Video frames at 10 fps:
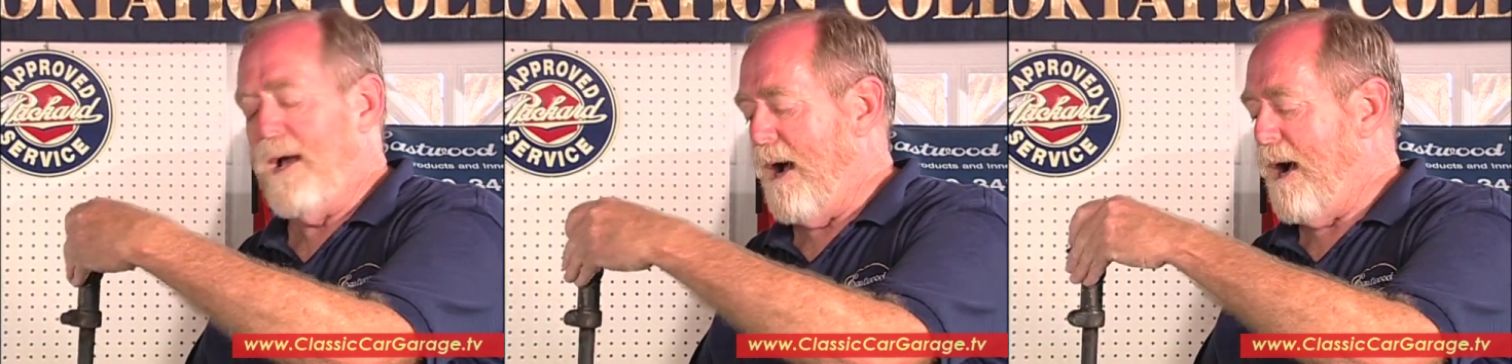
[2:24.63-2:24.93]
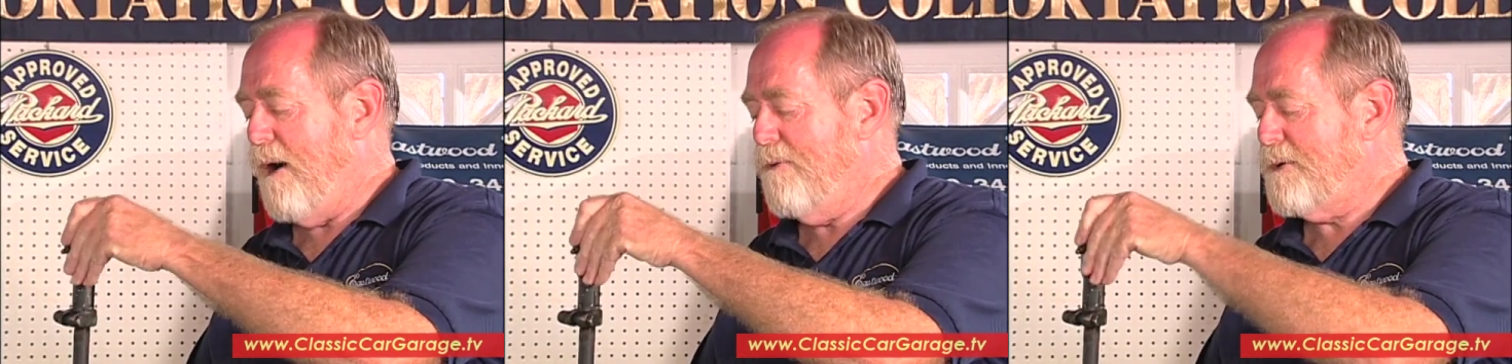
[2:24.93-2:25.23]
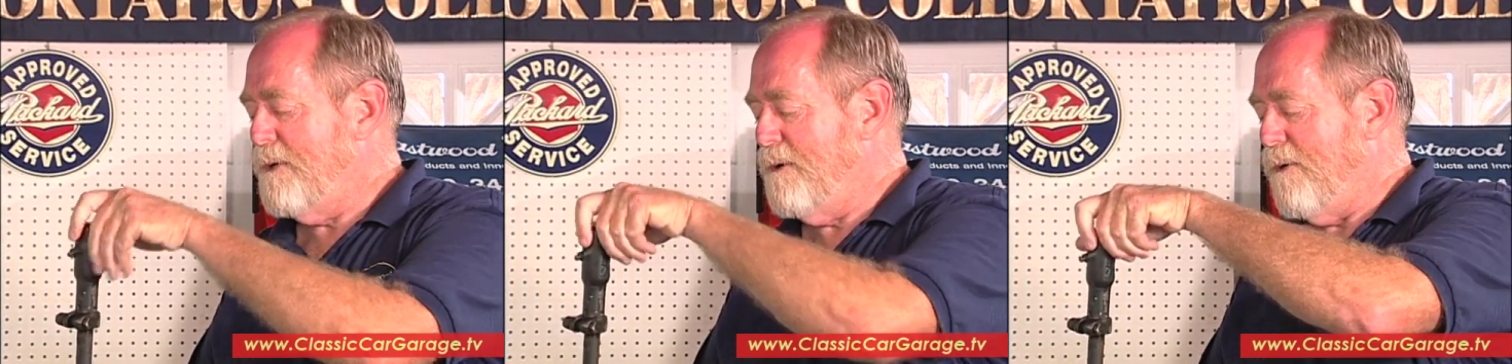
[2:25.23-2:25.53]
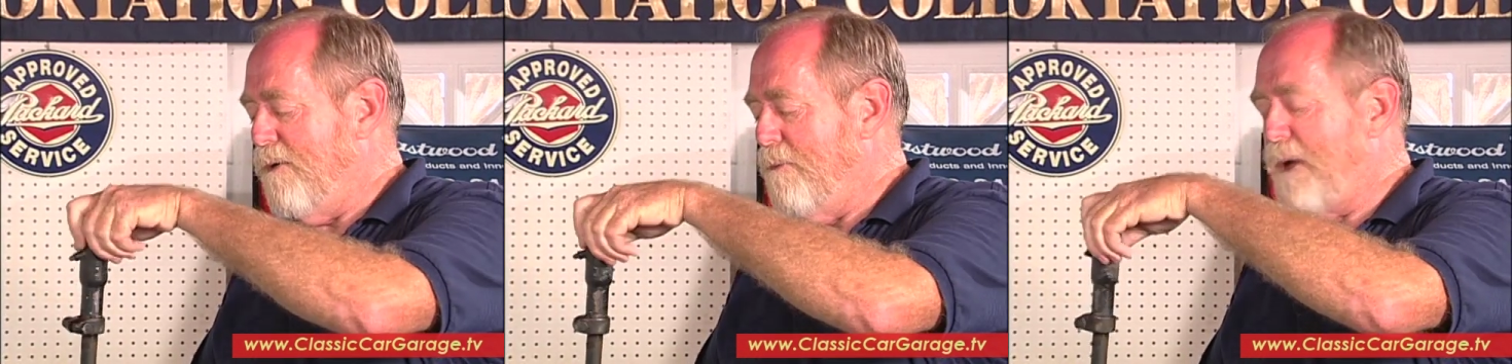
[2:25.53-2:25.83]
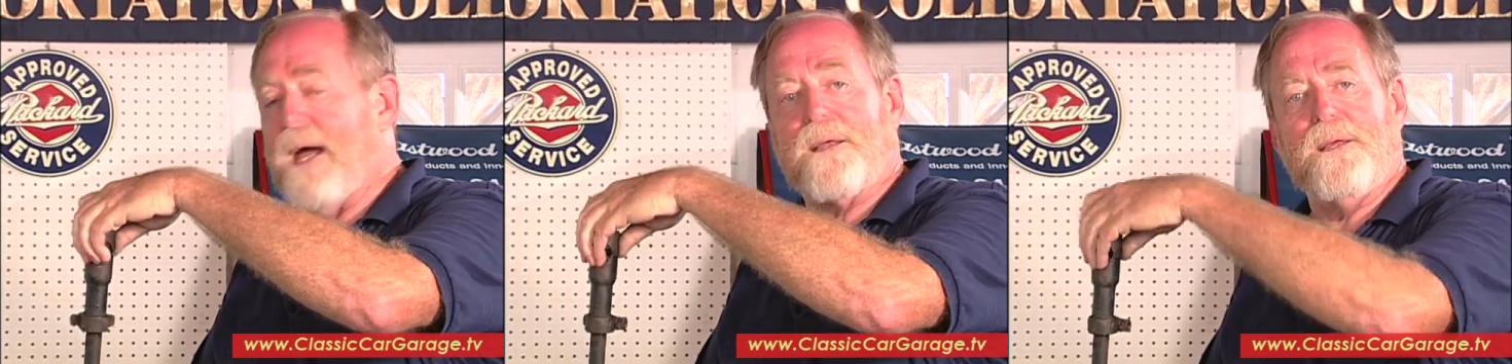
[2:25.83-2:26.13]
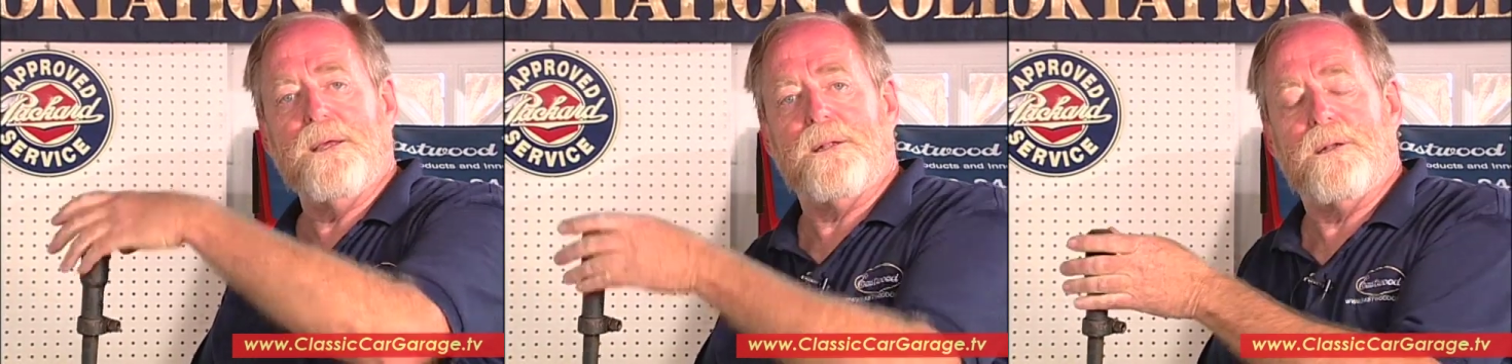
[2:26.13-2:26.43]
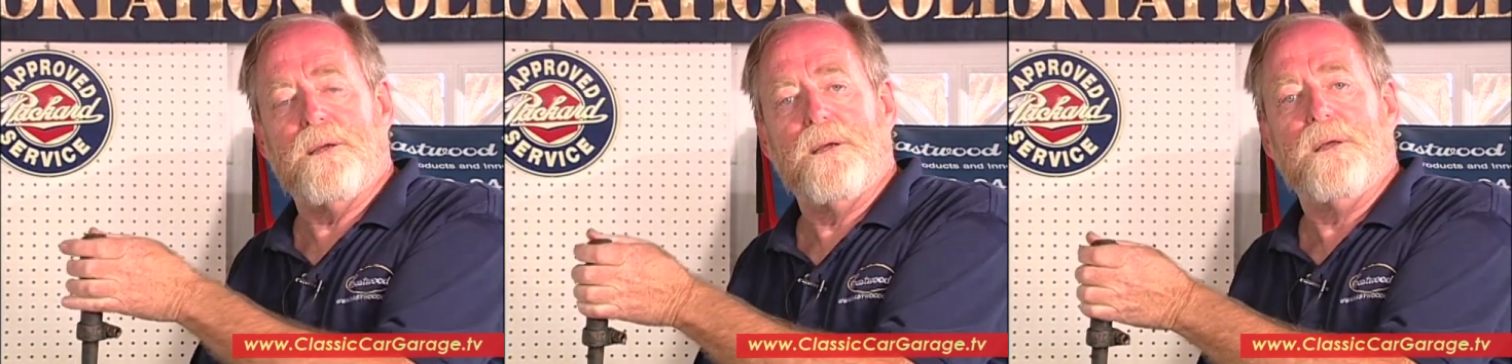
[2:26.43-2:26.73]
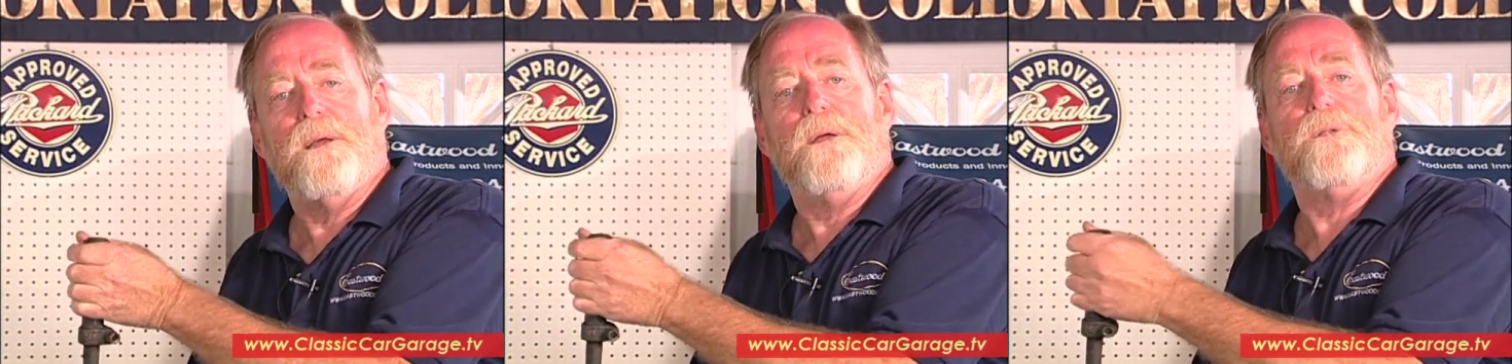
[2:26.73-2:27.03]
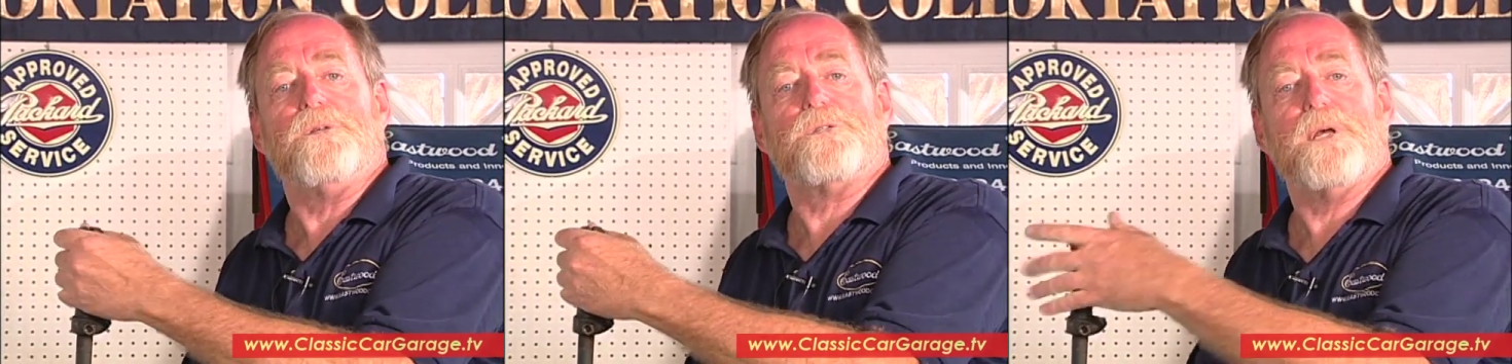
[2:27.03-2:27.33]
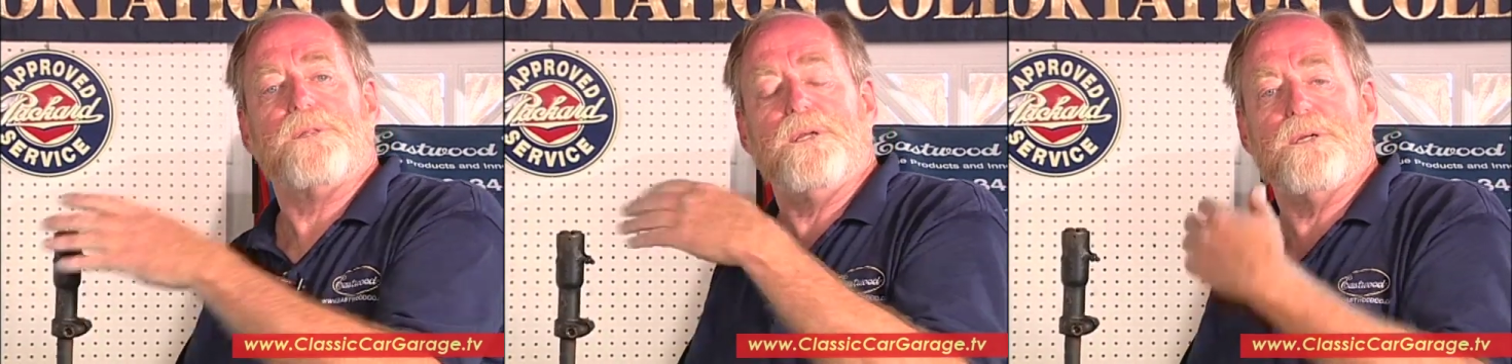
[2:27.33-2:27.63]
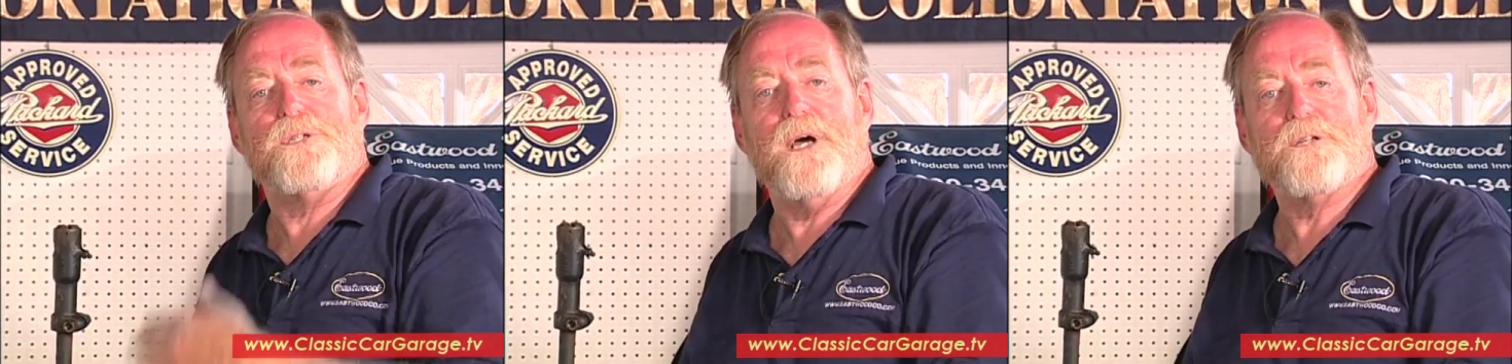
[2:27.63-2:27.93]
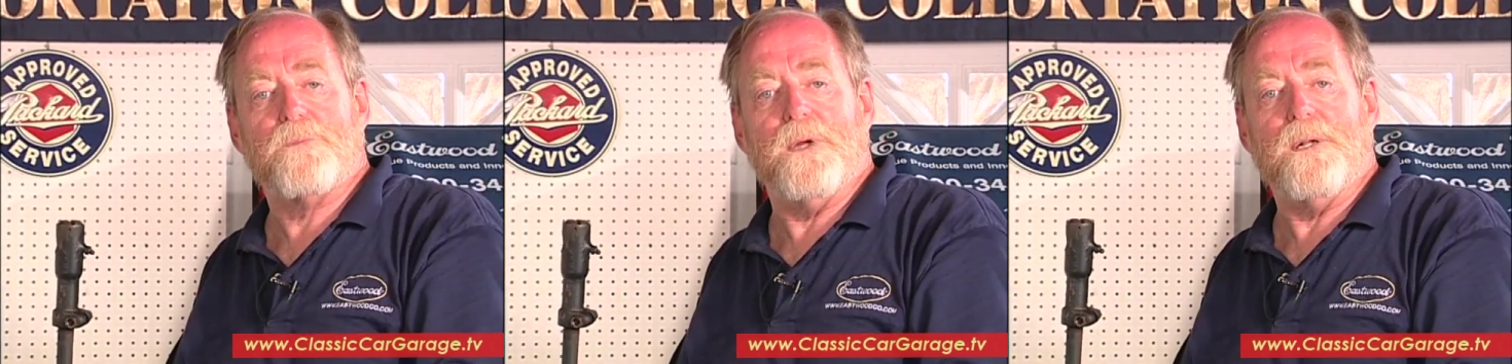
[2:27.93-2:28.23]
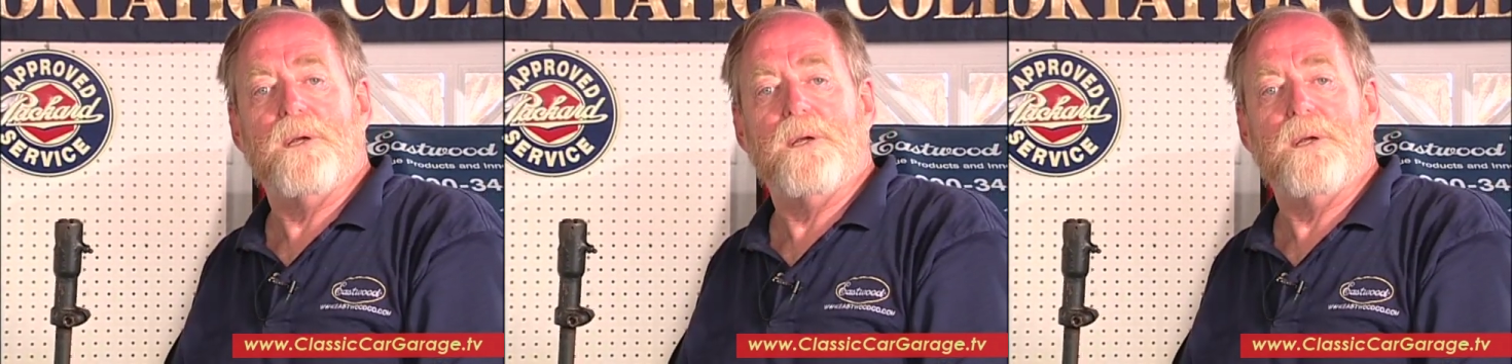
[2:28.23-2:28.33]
out or back in to set the adjustment.